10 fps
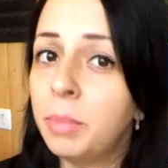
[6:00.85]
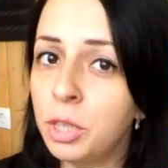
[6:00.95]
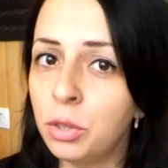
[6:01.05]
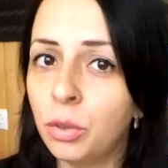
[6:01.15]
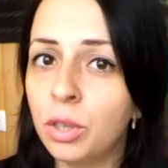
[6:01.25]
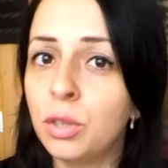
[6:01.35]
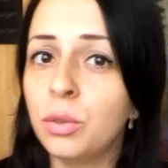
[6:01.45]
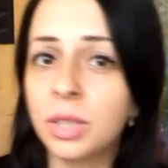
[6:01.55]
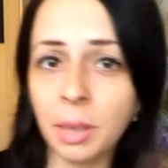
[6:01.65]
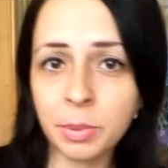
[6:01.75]
be sure
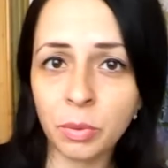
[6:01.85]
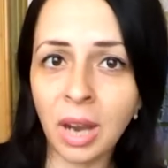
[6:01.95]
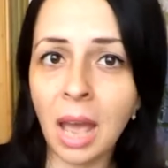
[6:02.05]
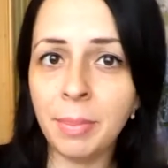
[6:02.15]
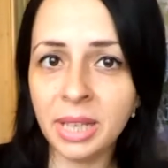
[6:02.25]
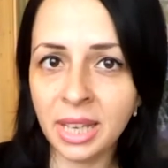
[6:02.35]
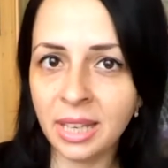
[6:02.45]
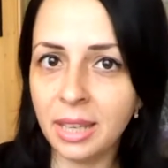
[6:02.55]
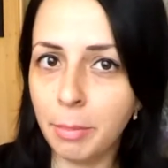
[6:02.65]
to subscribe and hit the